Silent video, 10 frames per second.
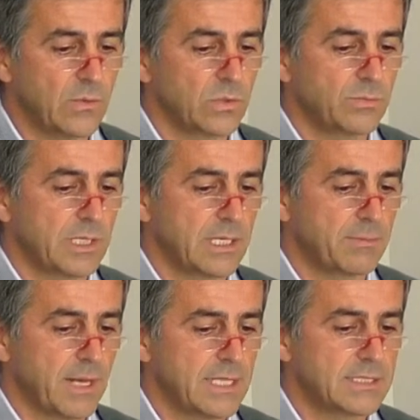would be
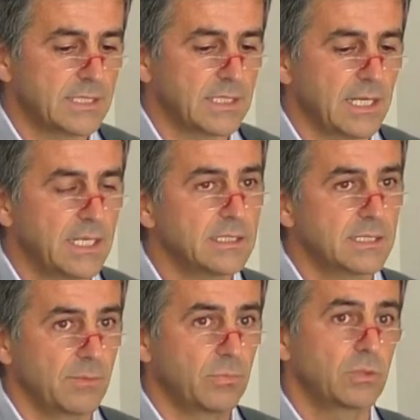replacing the lens
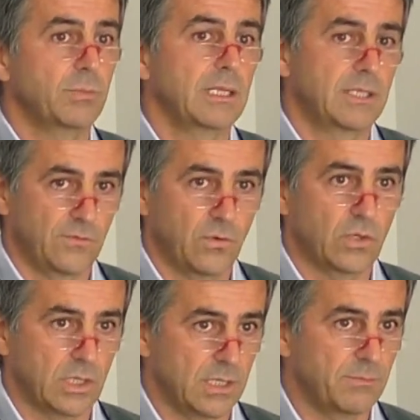and put
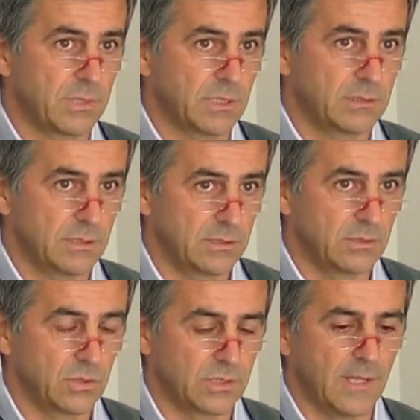multifocal implant
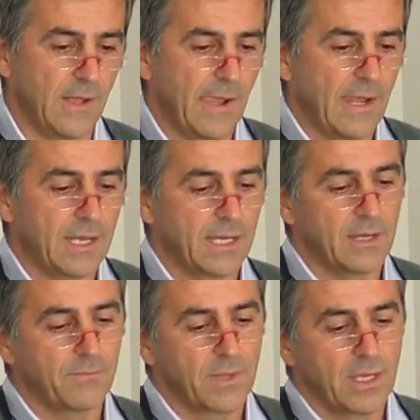into it.
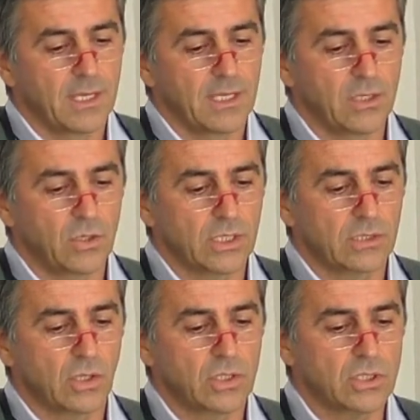The
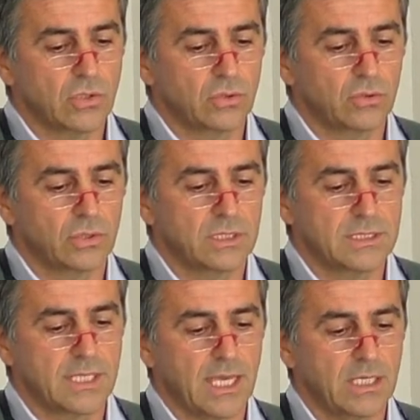technology got to the
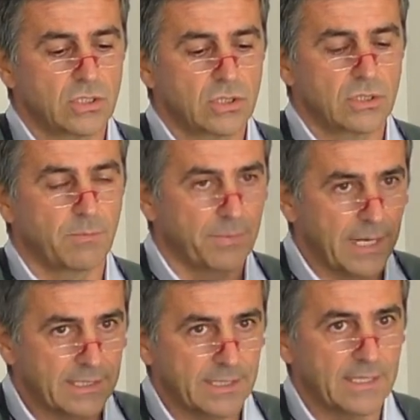stage, the
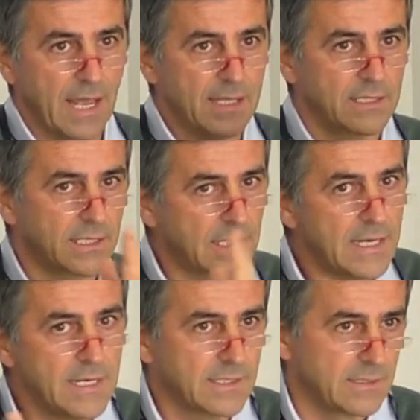practicality,
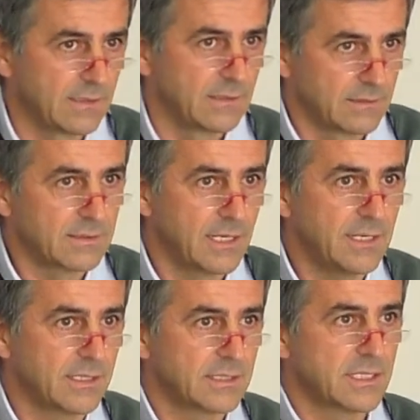
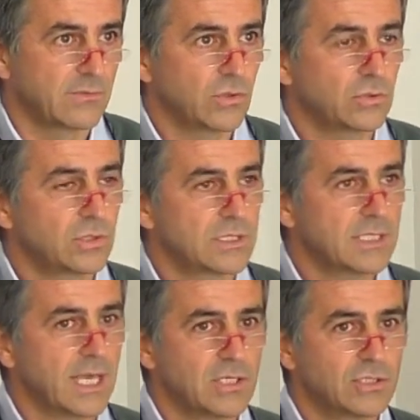clinical stuff got to the
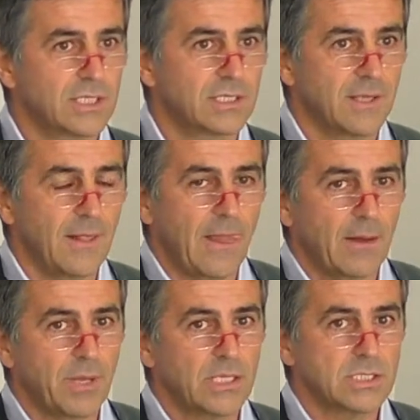stage
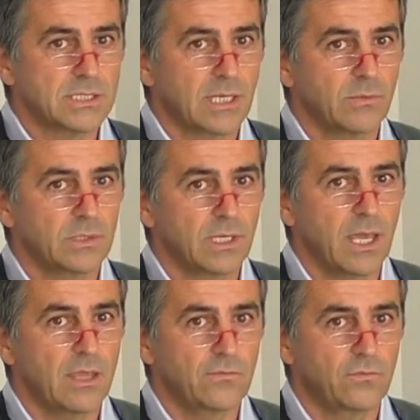that patients come with an
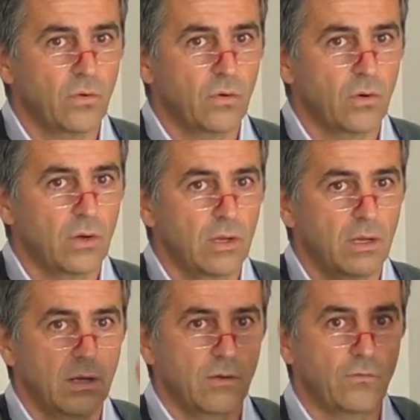A4
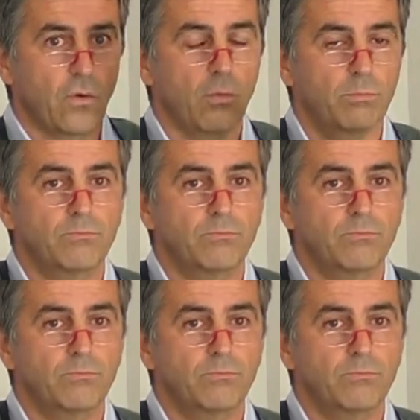form